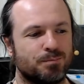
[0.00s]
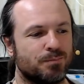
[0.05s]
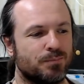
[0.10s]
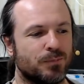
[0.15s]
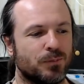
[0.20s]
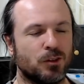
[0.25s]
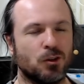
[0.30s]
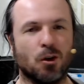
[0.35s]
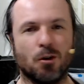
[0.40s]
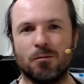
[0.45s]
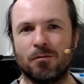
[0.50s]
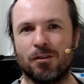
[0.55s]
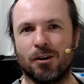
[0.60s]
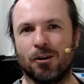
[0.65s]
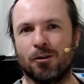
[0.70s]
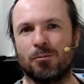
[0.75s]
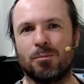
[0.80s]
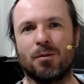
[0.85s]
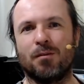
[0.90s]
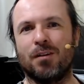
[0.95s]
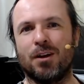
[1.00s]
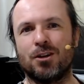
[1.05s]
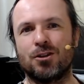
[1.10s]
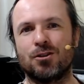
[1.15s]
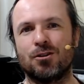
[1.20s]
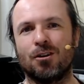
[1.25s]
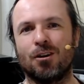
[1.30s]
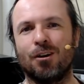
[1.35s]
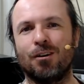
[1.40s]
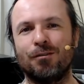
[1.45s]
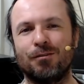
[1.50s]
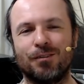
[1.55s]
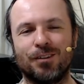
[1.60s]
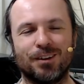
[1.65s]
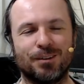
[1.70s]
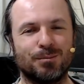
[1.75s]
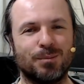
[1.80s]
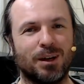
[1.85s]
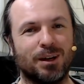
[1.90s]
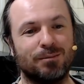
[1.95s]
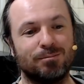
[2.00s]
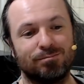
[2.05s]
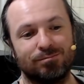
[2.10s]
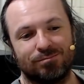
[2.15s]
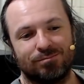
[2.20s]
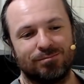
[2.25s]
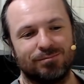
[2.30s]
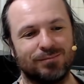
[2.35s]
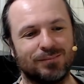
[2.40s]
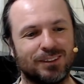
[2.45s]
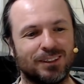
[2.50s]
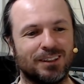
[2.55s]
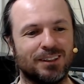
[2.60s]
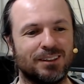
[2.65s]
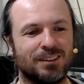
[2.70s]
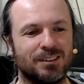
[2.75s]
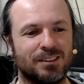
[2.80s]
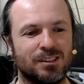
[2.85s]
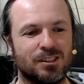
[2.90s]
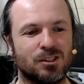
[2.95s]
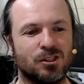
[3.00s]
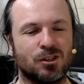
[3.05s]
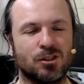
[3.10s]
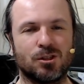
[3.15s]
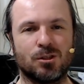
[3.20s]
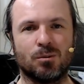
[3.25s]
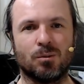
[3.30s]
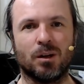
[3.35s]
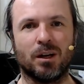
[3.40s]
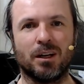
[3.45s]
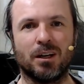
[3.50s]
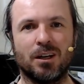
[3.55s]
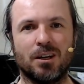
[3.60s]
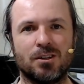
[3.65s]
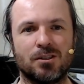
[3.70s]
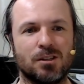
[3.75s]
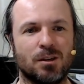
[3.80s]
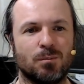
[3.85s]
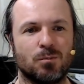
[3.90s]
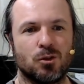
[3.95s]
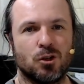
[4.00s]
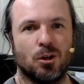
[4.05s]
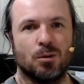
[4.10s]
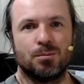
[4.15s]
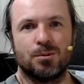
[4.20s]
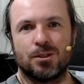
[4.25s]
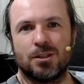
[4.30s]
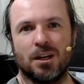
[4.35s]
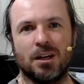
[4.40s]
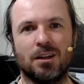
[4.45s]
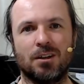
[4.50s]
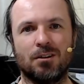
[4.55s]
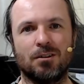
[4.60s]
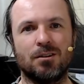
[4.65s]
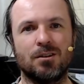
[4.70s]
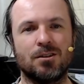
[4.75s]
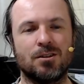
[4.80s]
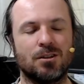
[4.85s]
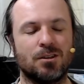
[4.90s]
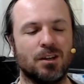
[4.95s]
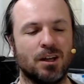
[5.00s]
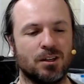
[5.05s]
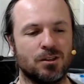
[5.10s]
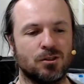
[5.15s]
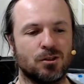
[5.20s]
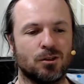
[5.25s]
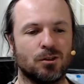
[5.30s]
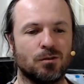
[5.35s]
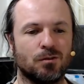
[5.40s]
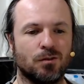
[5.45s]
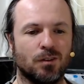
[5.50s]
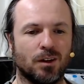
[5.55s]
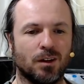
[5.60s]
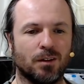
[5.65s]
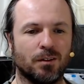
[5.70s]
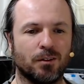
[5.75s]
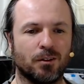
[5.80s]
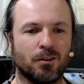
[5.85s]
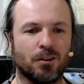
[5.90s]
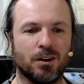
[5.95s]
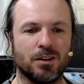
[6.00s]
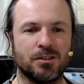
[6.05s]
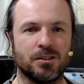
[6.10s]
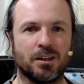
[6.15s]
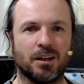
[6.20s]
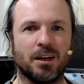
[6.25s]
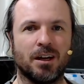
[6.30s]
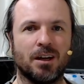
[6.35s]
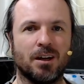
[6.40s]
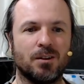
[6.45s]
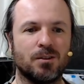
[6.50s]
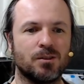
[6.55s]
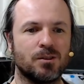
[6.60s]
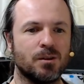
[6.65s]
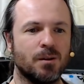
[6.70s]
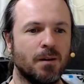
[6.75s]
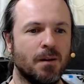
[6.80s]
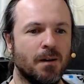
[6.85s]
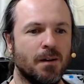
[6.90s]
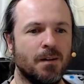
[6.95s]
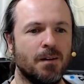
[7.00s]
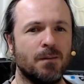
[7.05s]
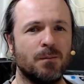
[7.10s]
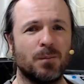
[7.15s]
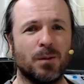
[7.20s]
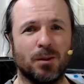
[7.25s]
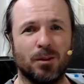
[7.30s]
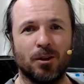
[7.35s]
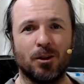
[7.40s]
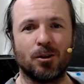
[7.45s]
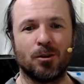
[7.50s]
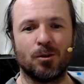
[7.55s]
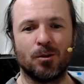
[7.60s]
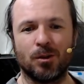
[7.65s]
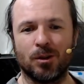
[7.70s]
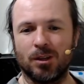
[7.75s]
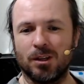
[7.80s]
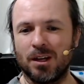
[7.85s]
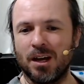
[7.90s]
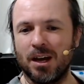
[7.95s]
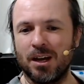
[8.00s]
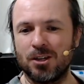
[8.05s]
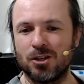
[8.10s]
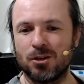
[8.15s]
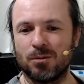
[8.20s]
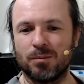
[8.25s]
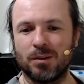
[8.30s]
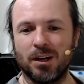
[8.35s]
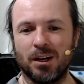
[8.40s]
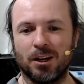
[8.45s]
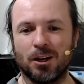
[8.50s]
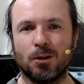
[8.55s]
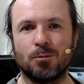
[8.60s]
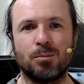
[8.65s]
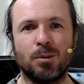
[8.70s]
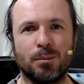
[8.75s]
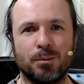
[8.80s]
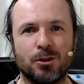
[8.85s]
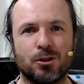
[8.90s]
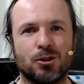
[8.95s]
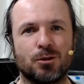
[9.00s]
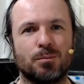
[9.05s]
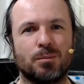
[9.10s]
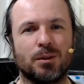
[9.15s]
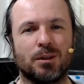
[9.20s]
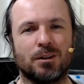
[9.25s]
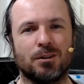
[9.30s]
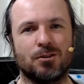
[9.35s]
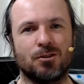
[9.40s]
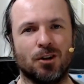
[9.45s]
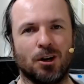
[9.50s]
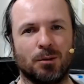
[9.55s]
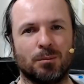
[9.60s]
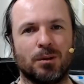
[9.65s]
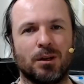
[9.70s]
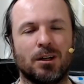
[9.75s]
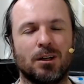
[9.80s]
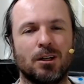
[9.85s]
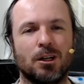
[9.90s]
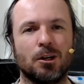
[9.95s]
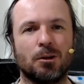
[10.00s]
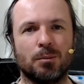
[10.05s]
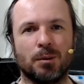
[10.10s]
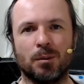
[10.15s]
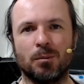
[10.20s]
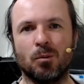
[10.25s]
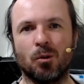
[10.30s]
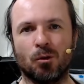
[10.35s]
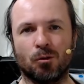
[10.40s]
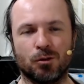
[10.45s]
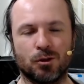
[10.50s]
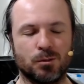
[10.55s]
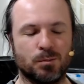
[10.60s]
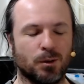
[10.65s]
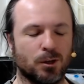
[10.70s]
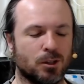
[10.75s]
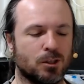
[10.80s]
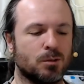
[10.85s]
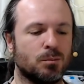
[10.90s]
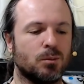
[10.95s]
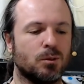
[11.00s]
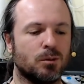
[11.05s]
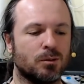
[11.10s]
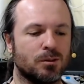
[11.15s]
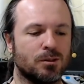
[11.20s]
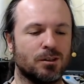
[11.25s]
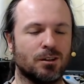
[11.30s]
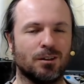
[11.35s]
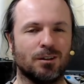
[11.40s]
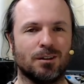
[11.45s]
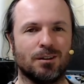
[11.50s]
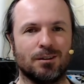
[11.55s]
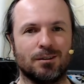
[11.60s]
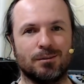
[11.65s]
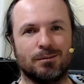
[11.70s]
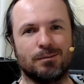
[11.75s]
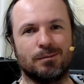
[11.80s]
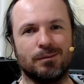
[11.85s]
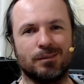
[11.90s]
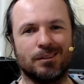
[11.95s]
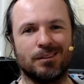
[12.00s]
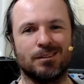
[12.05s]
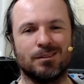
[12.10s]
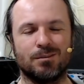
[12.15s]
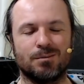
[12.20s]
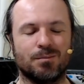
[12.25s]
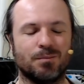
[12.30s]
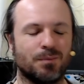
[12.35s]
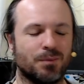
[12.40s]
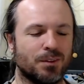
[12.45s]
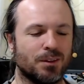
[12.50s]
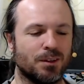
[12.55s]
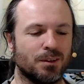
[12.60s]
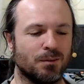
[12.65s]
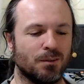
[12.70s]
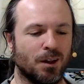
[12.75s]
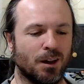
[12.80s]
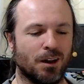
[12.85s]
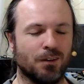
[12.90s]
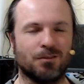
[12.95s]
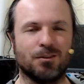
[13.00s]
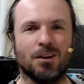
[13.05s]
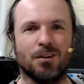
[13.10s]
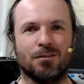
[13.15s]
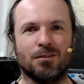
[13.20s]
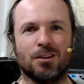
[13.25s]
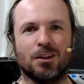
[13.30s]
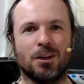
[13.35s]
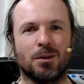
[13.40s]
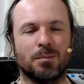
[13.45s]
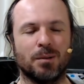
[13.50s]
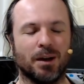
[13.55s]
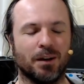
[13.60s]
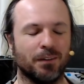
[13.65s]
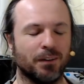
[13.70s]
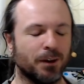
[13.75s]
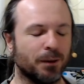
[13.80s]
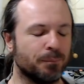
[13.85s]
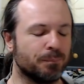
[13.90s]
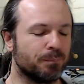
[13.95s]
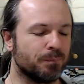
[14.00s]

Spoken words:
not very professional of me, but it's just the way it goes. Some jobs take you into that sort of crazy hours. Although at the age I'm getting, I probably should be trying to be a little bit more responsible, so I'll have to have a think about that.